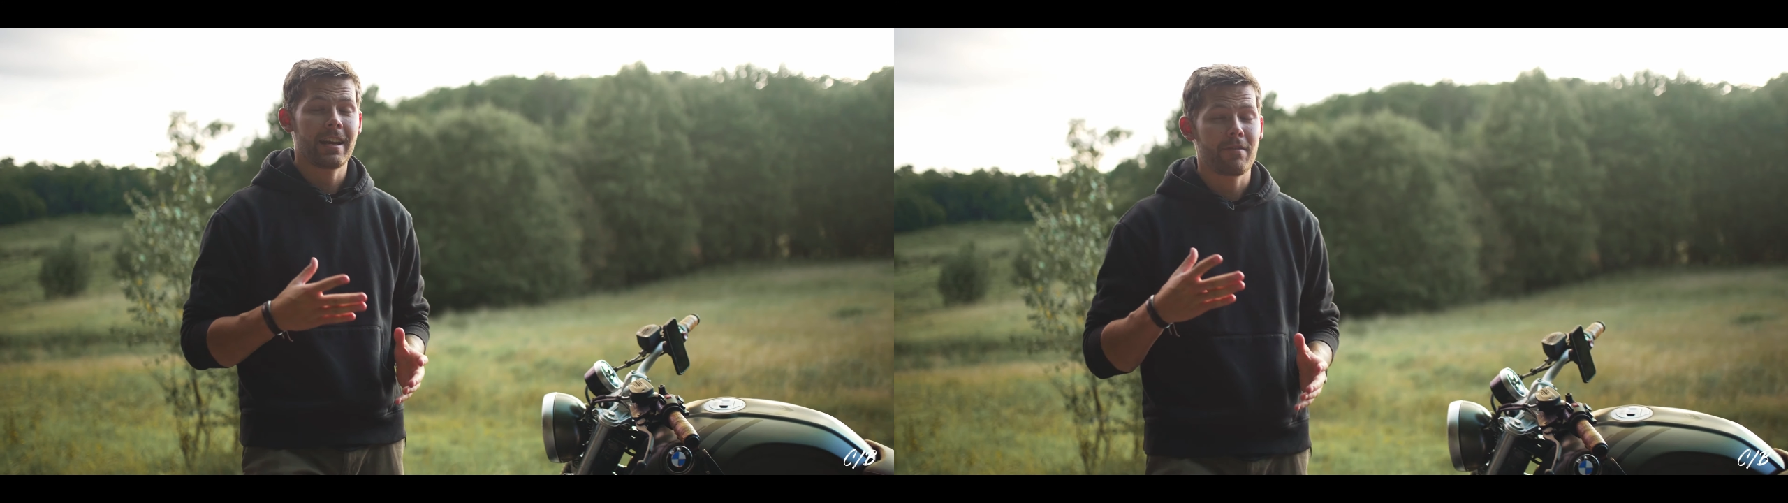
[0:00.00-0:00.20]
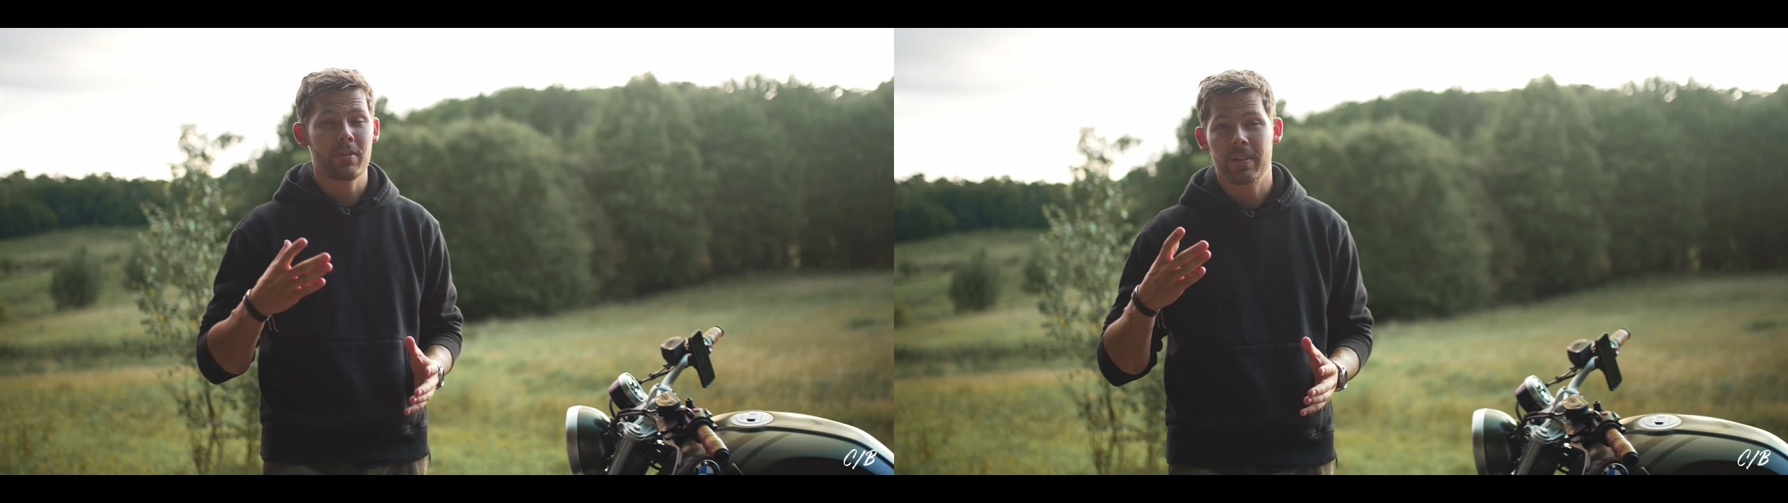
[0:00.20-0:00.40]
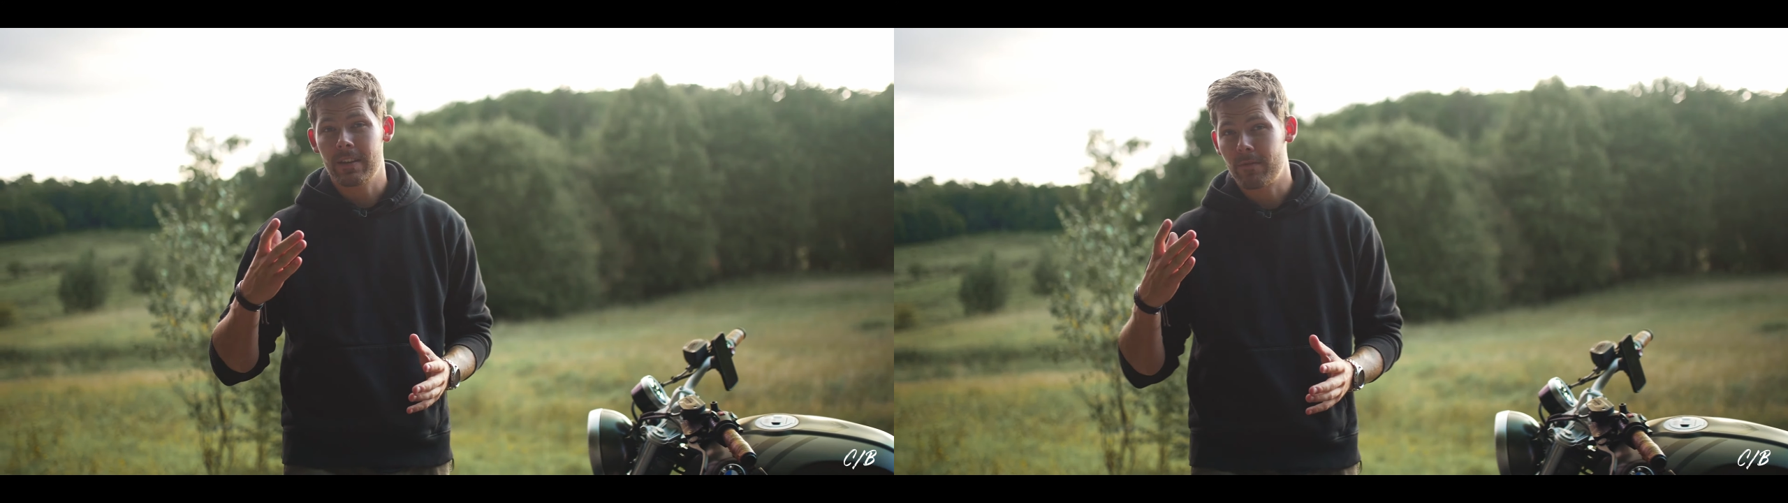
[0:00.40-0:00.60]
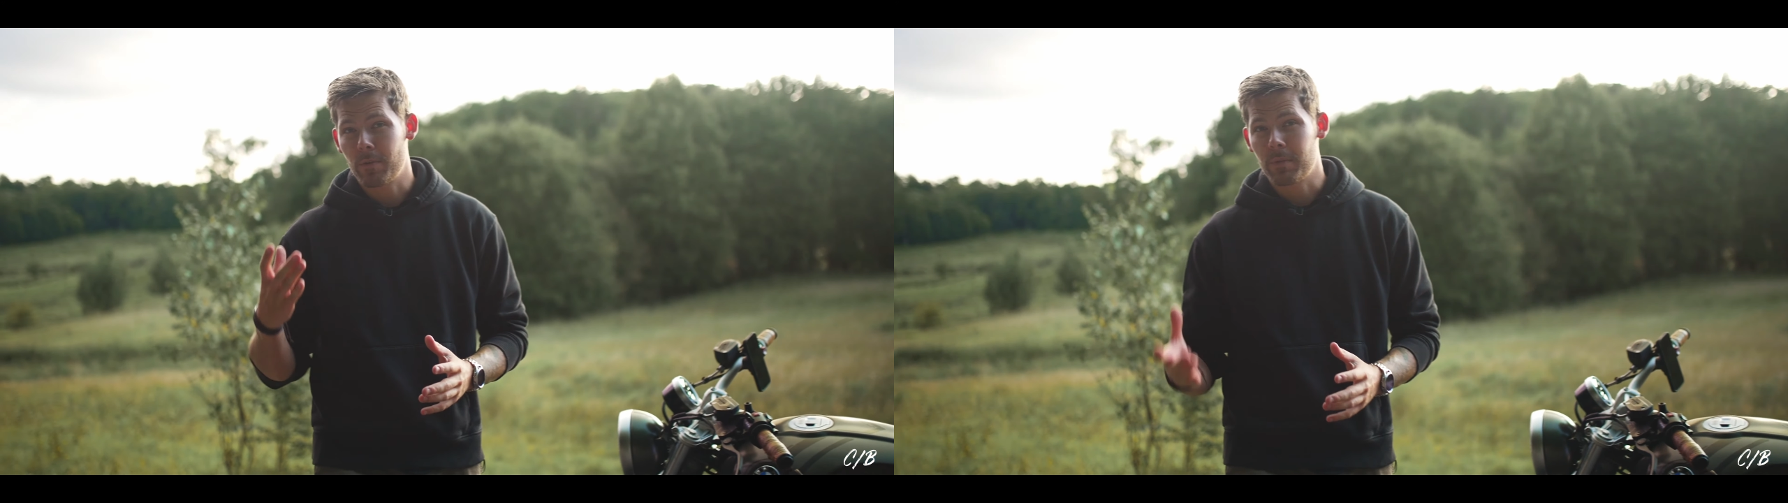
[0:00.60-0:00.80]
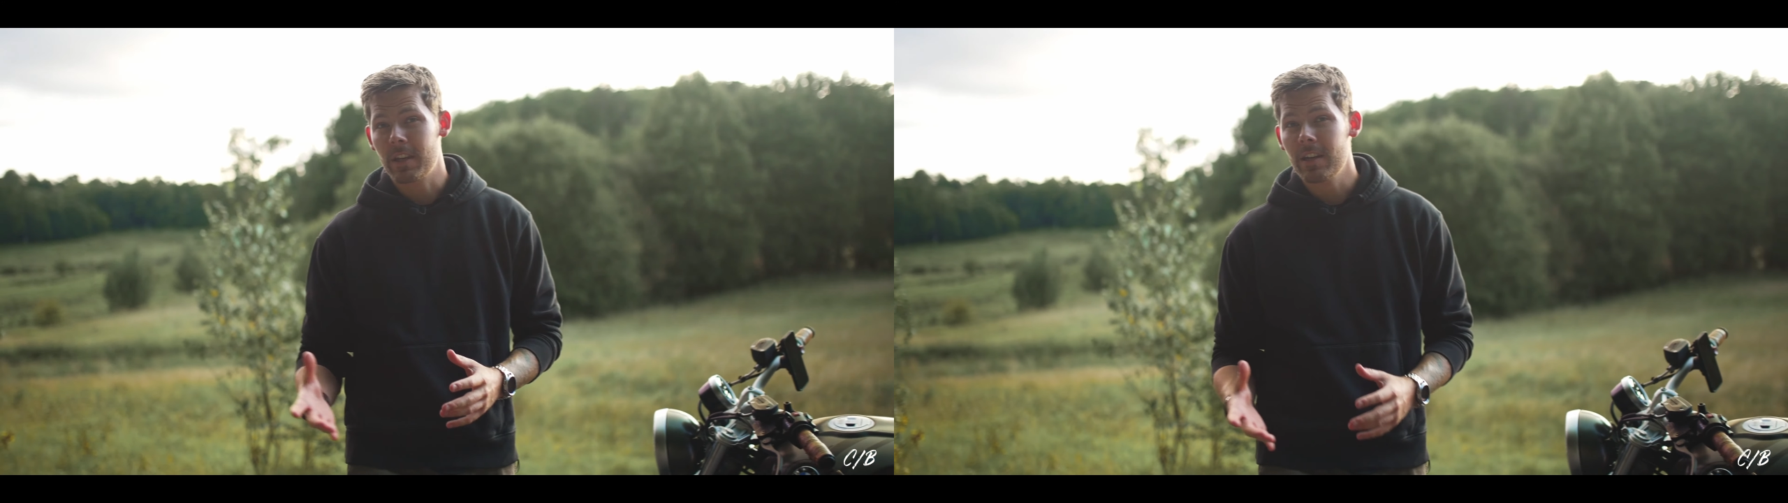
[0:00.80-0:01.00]
everything
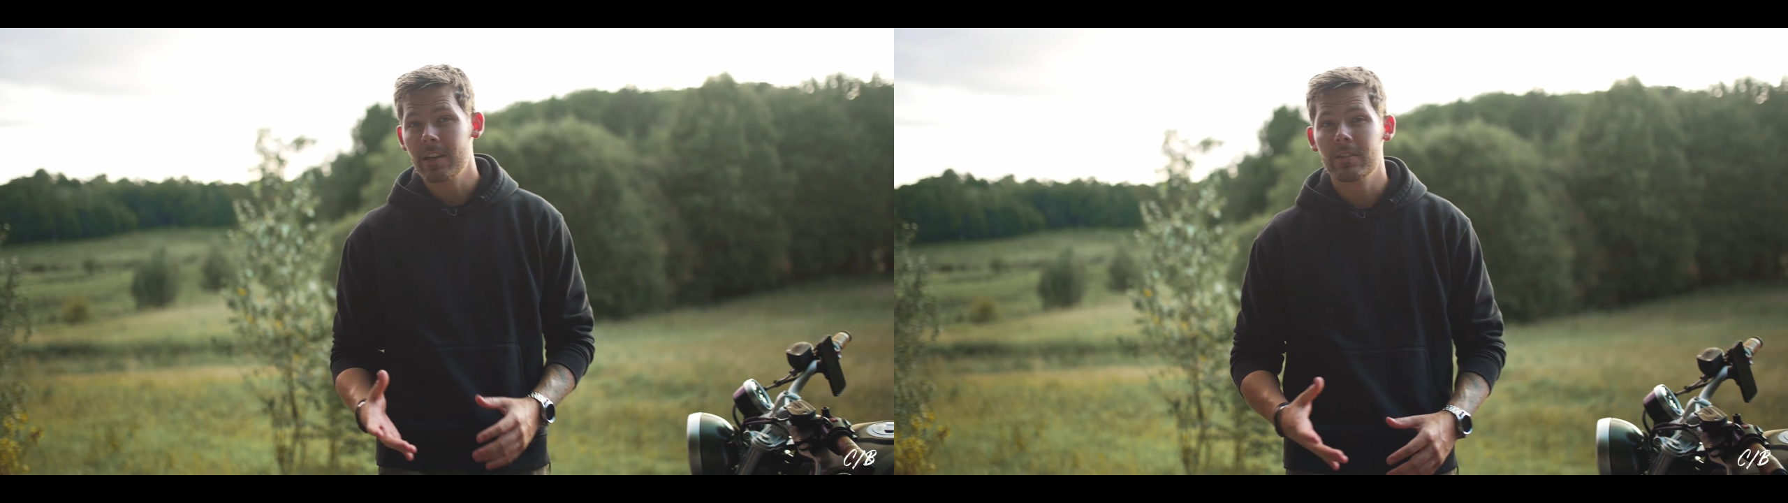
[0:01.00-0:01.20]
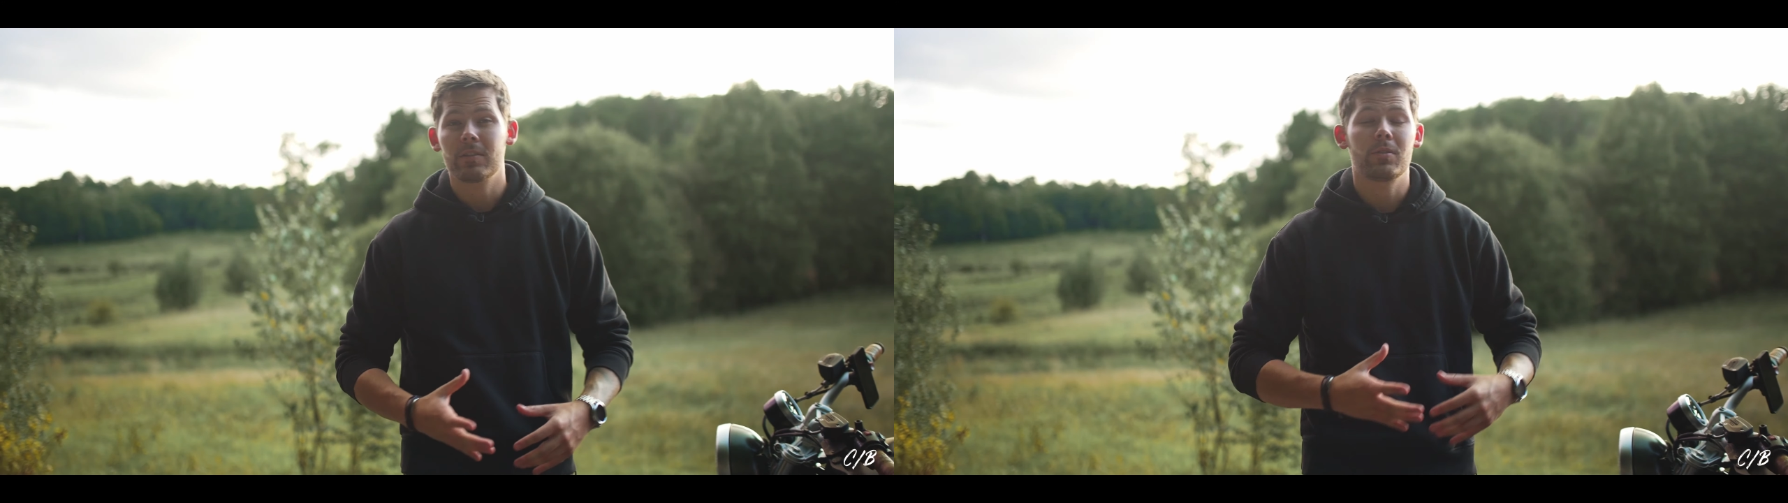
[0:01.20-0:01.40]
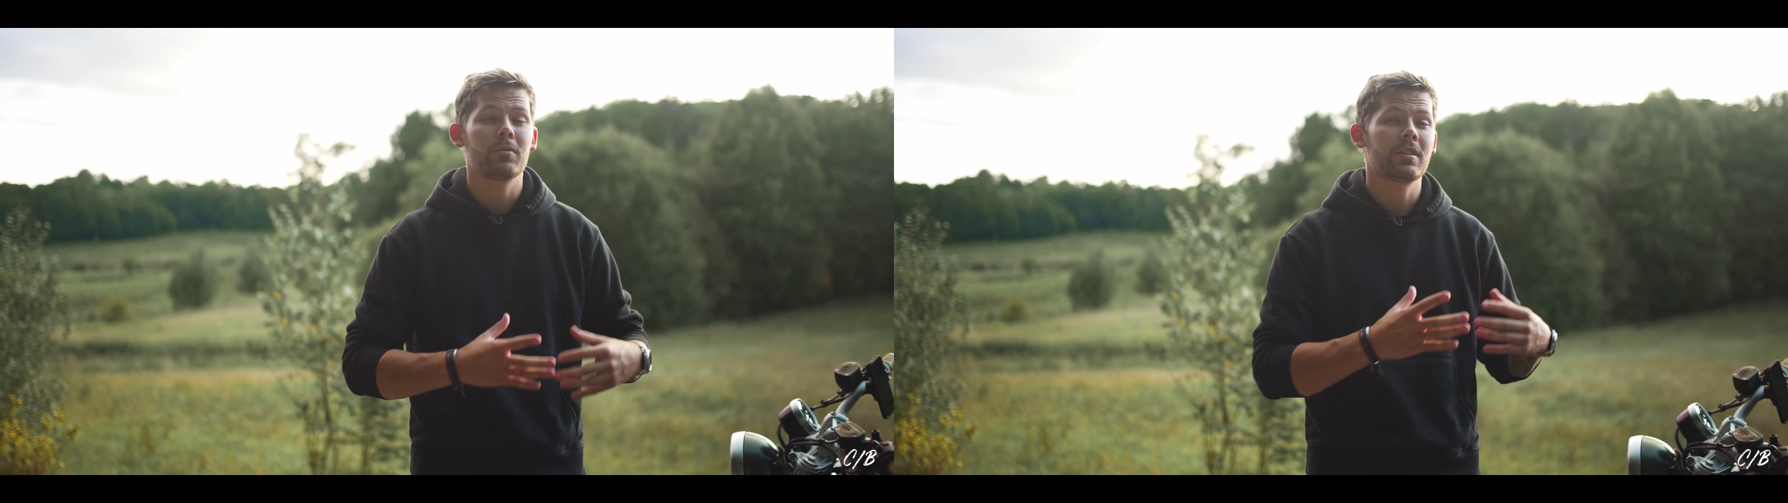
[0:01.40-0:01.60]
from gear to